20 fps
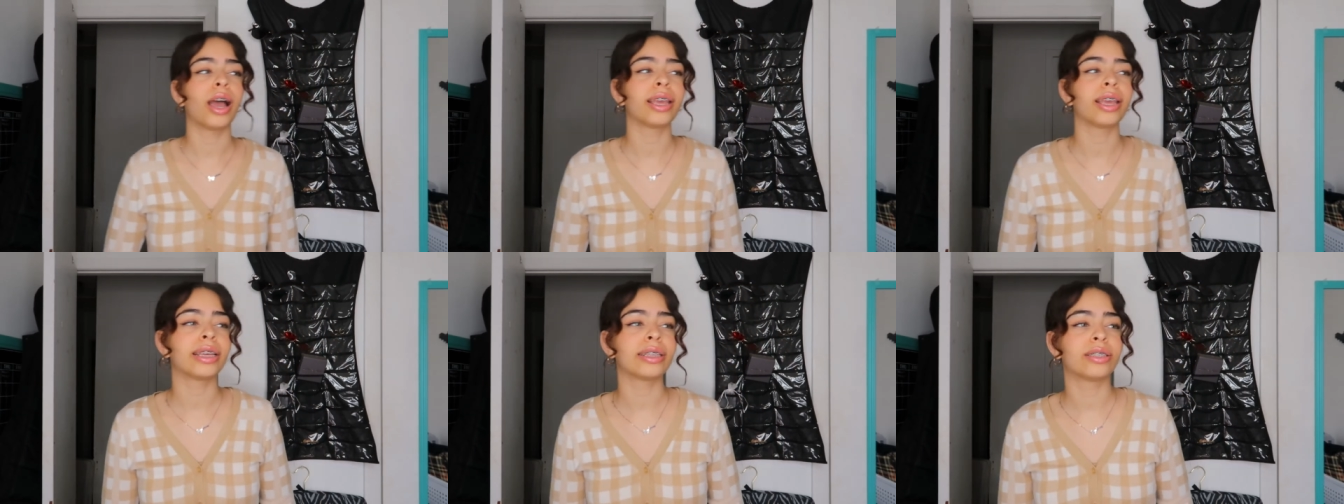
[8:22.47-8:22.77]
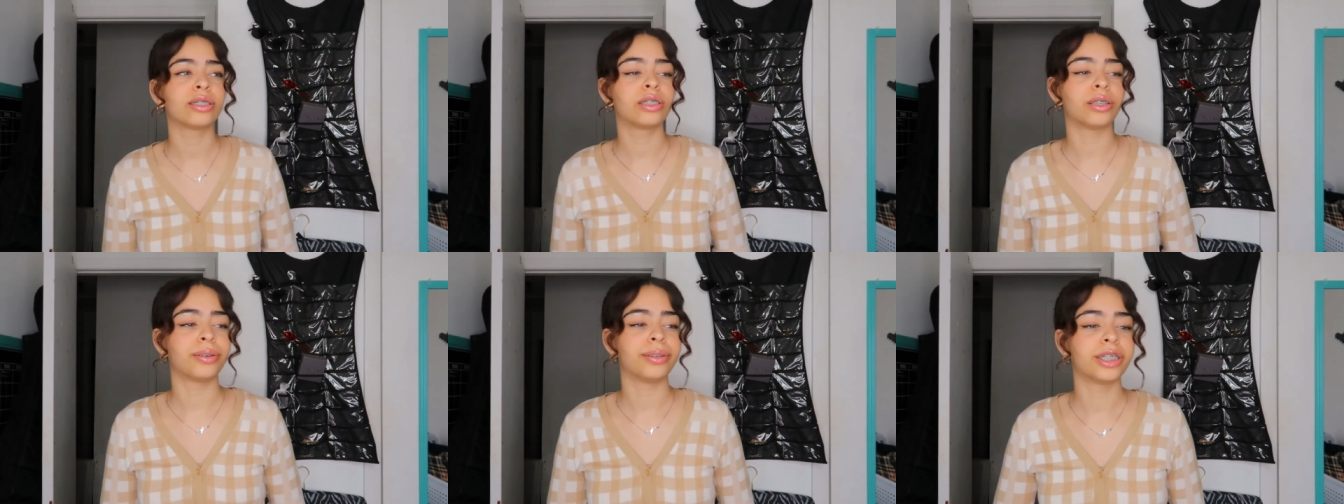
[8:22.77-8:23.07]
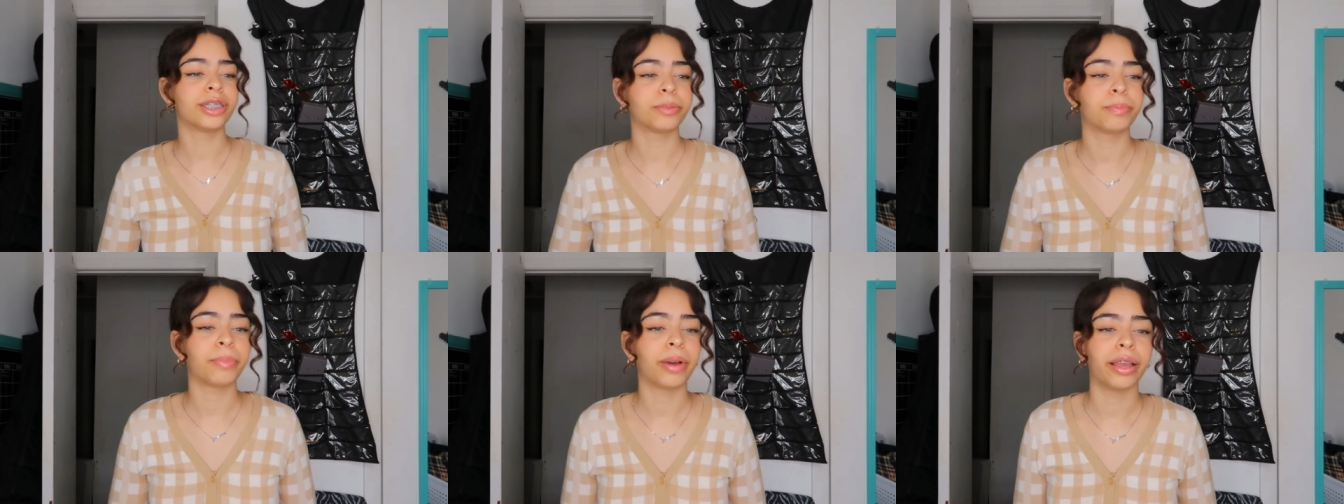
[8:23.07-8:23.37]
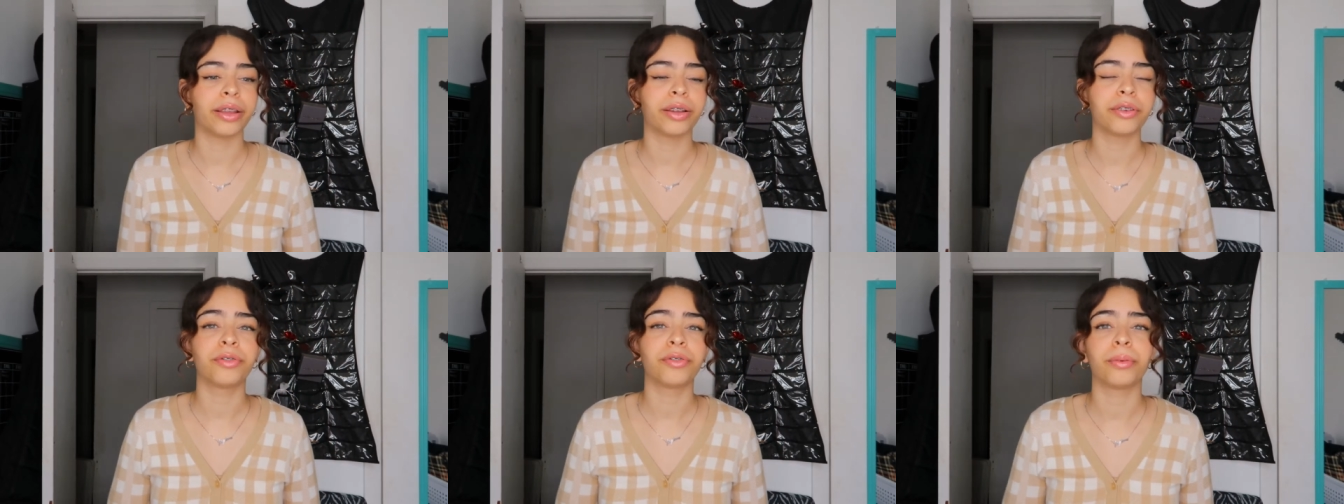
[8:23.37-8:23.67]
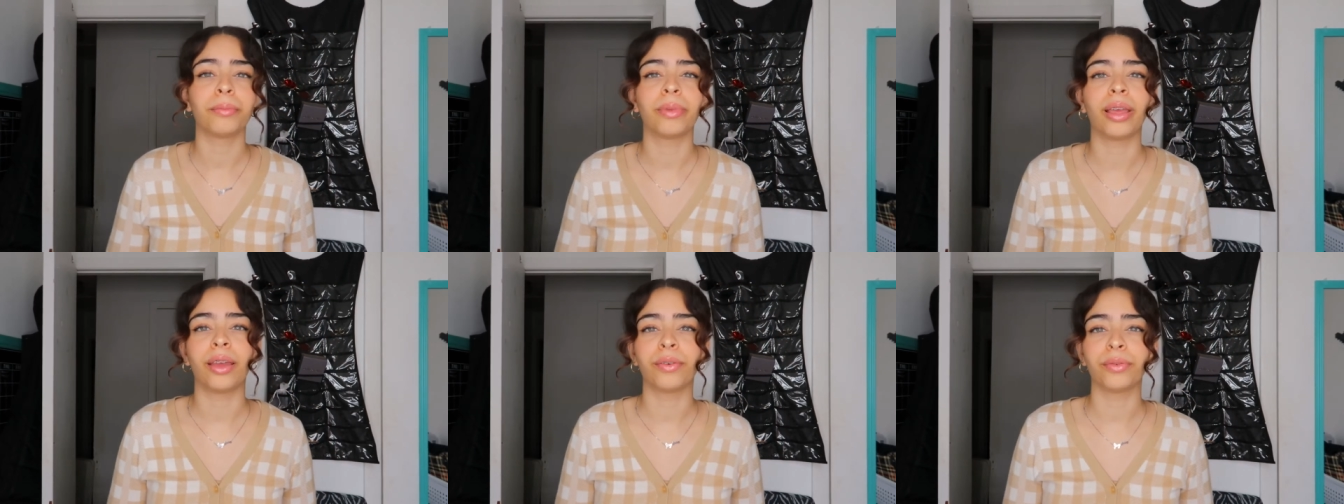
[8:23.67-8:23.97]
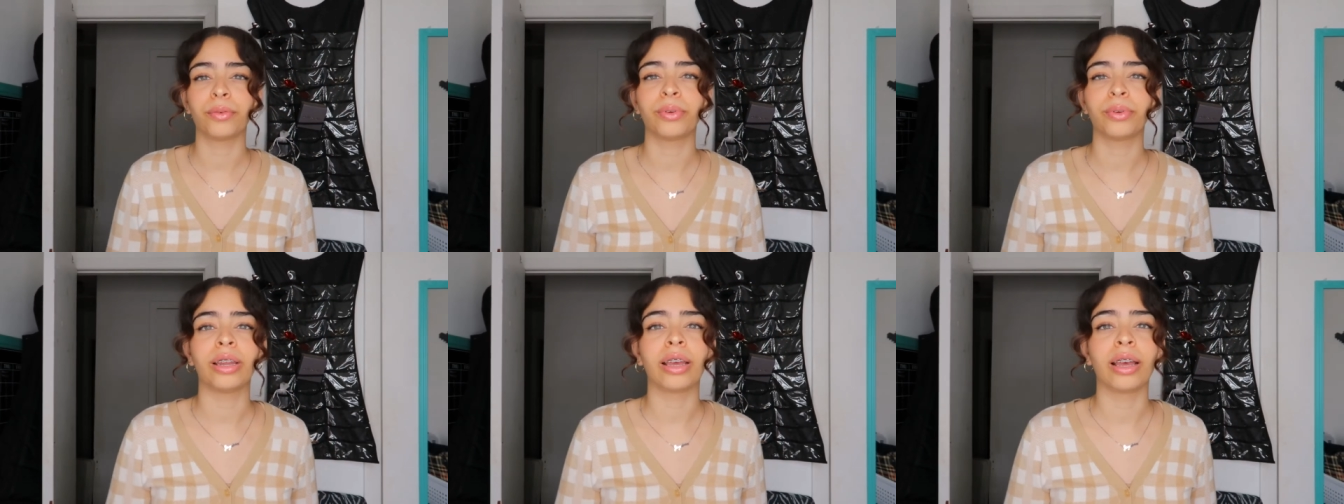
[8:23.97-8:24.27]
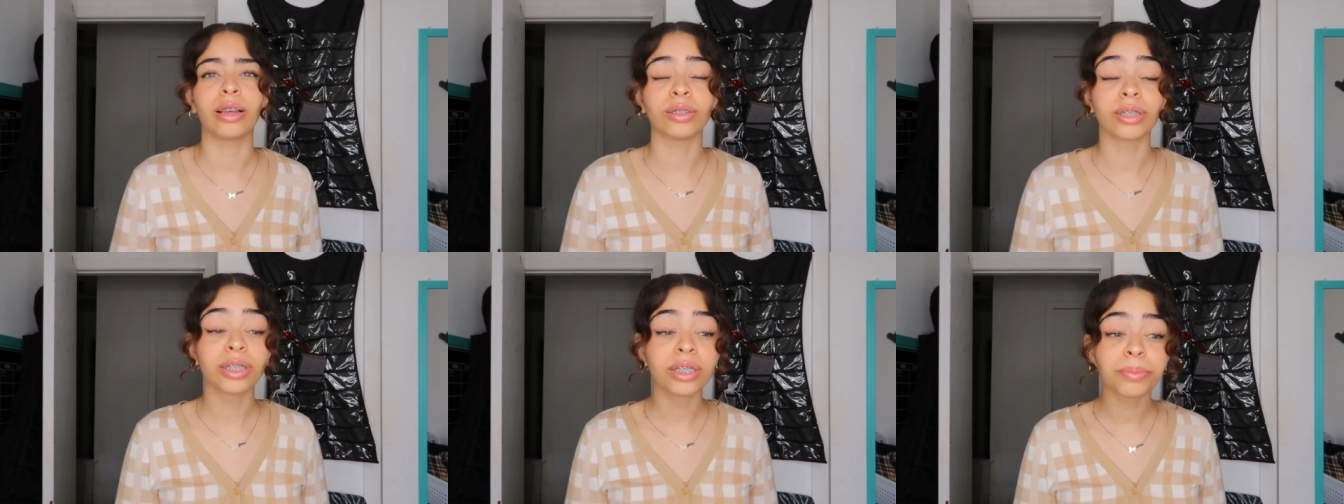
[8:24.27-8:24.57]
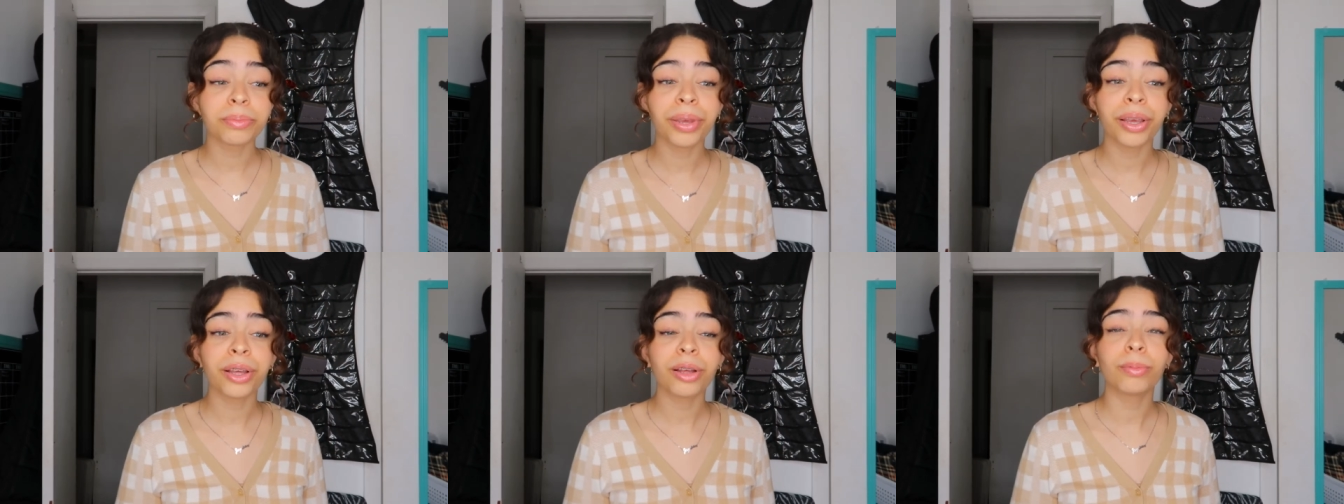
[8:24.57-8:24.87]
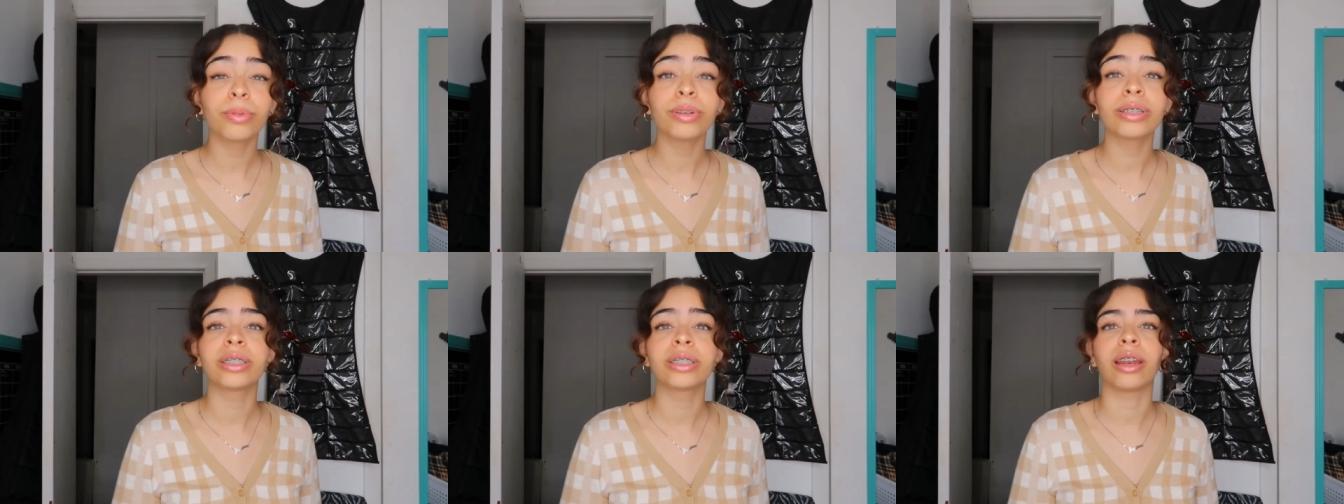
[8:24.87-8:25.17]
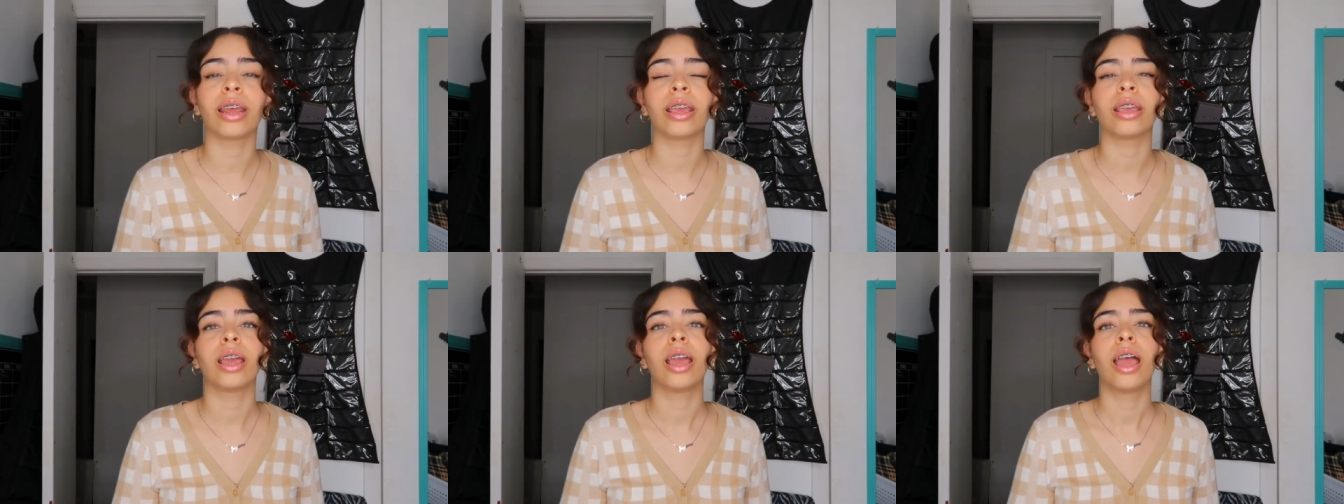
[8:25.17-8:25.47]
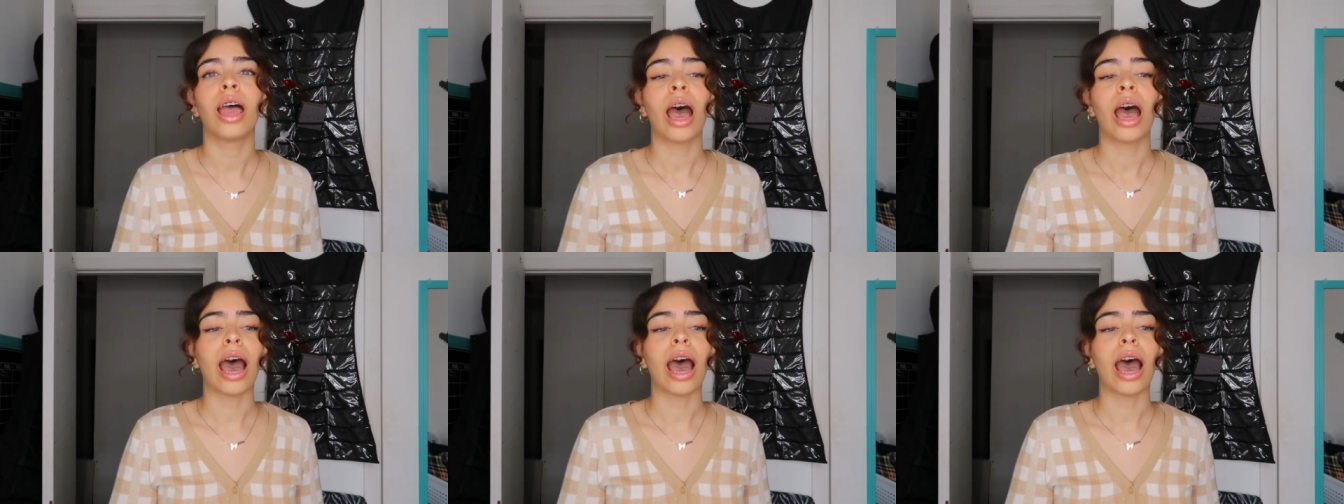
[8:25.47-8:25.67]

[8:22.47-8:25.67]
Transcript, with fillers: I get so inspired from everyone else's makeup looks that I